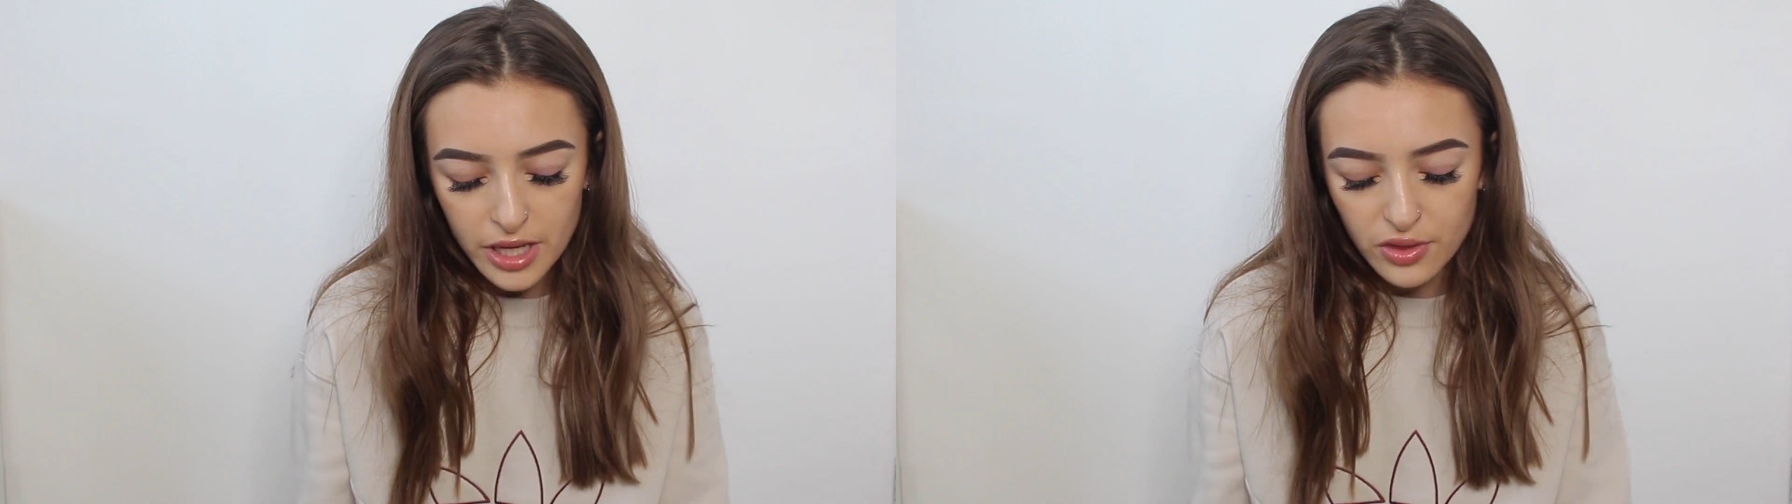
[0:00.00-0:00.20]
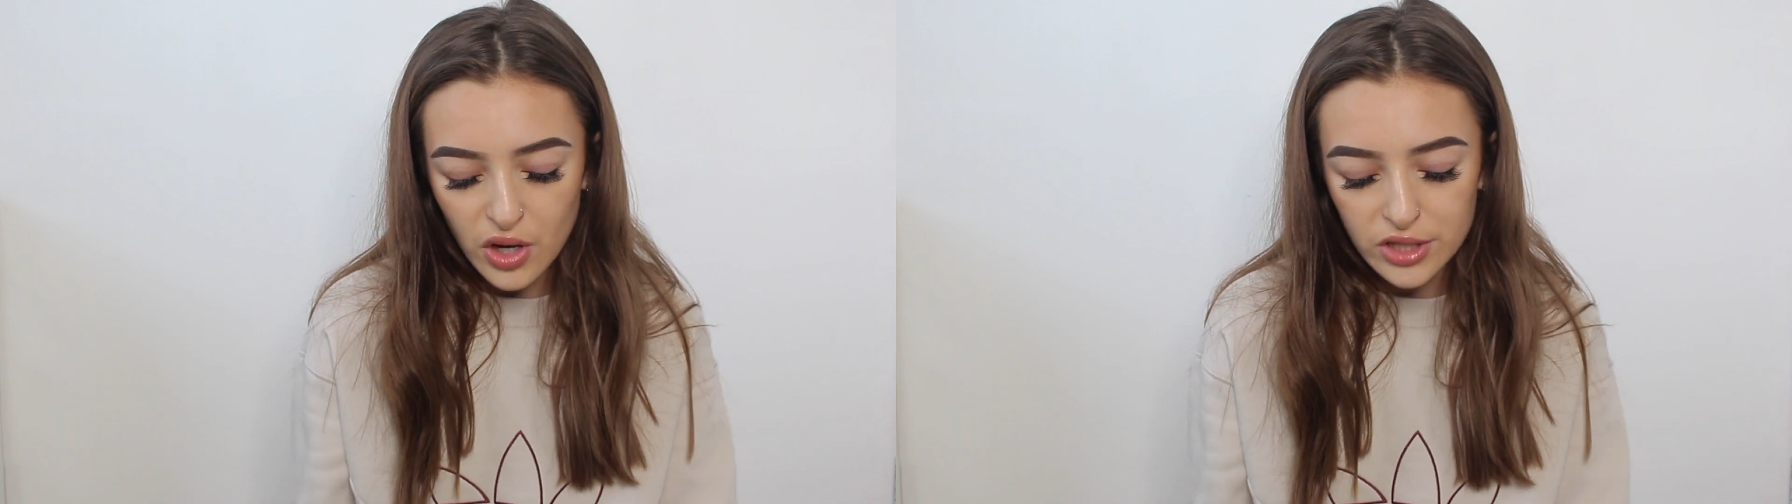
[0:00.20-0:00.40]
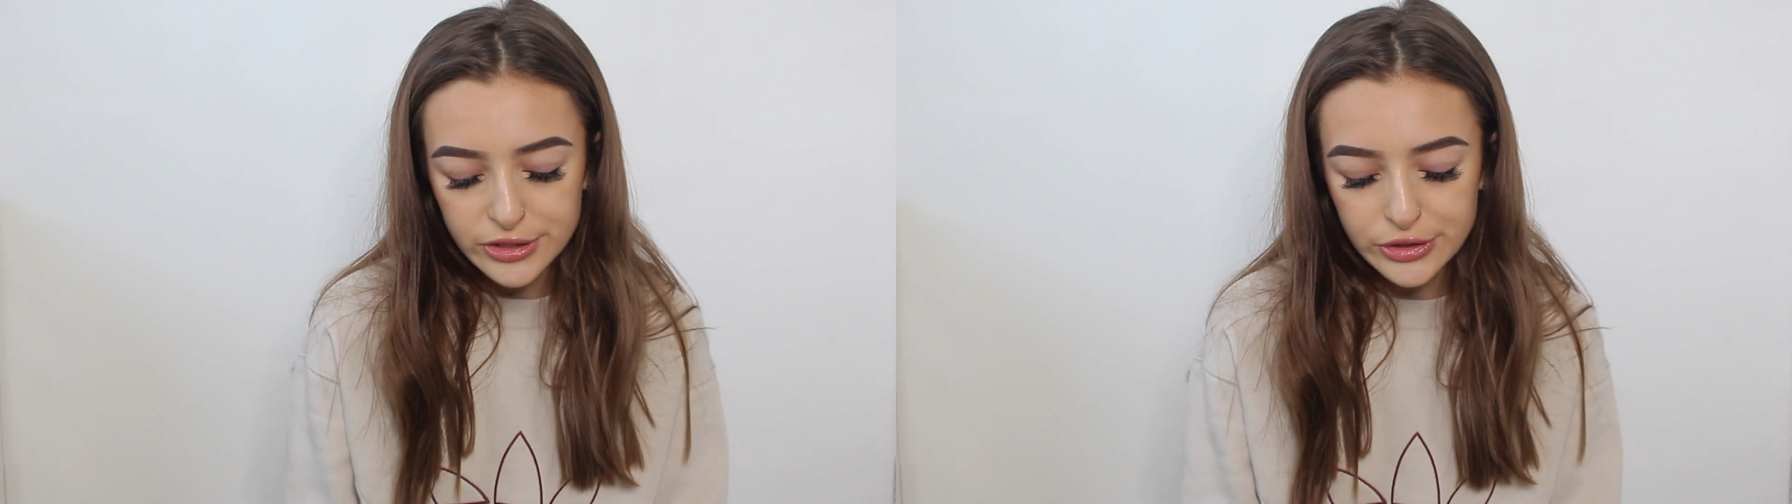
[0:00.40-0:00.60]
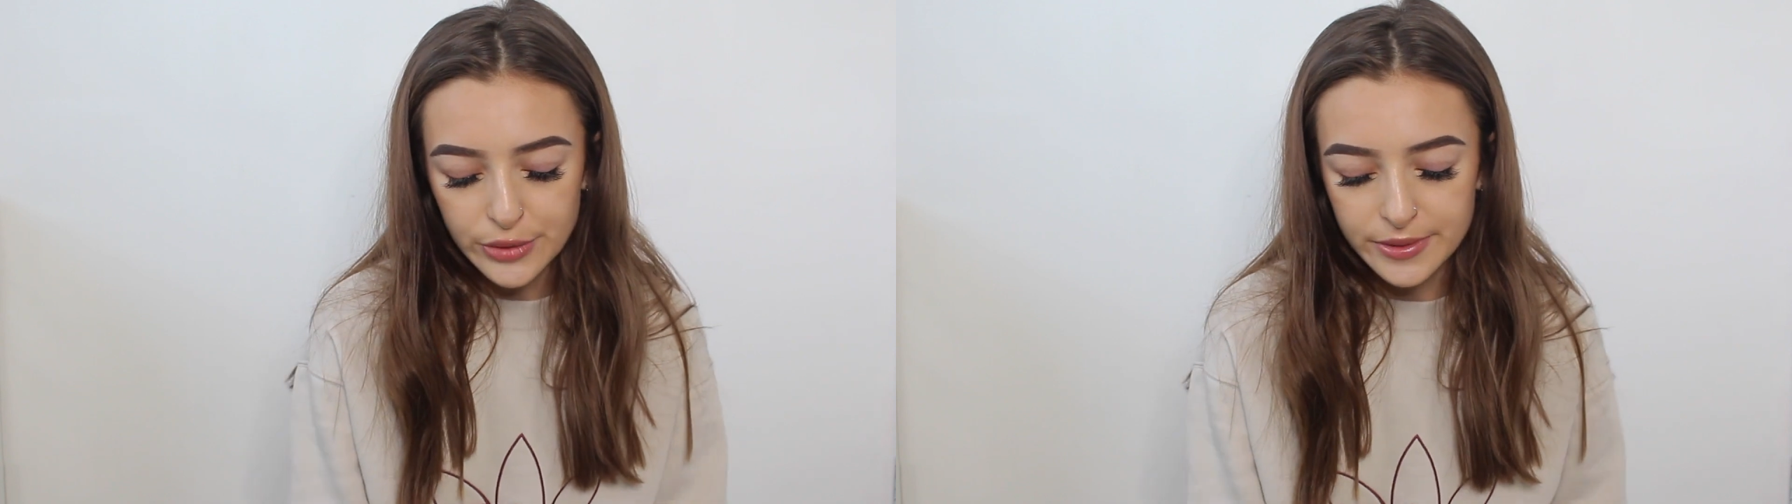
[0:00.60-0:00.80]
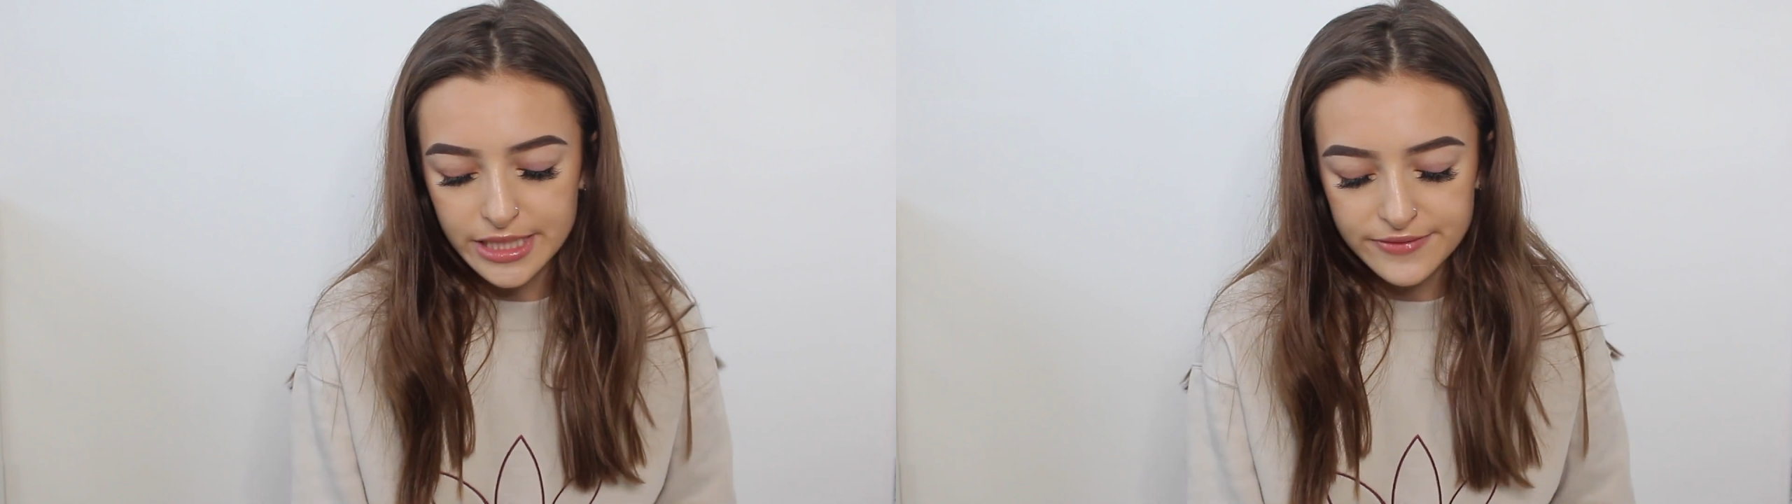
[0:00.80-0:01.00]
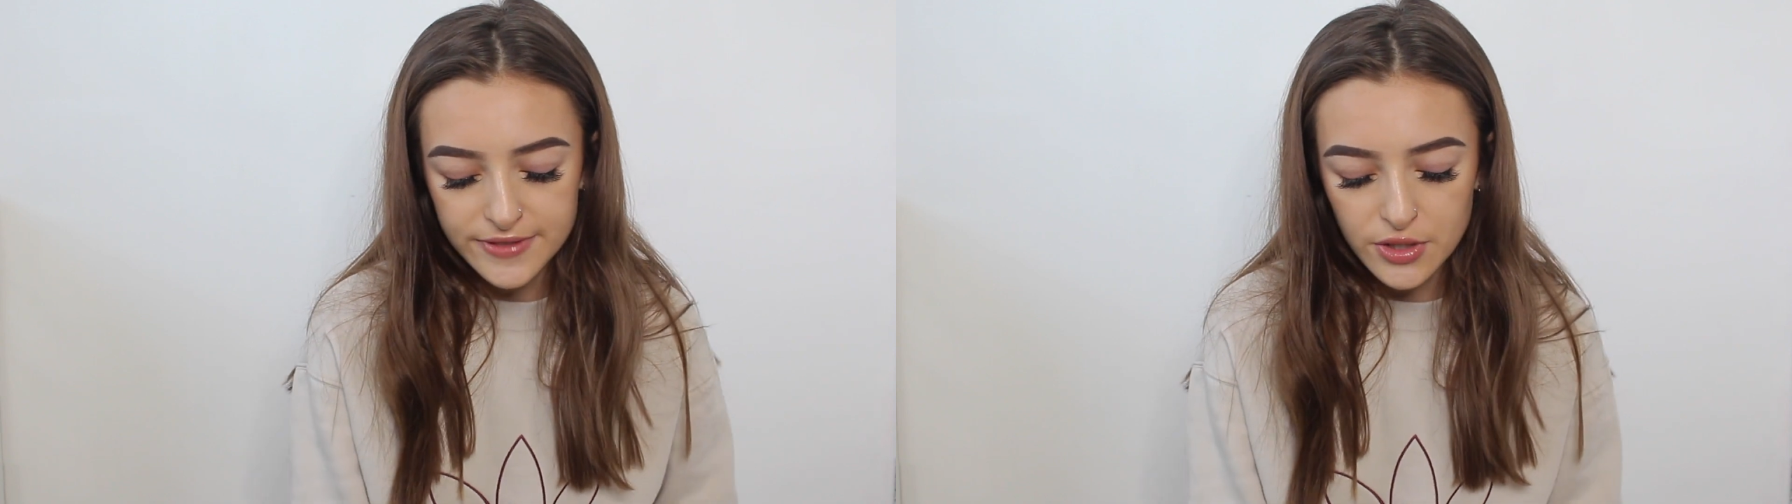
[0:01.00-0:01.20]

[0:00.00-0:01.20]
but I thought I'd just show you in this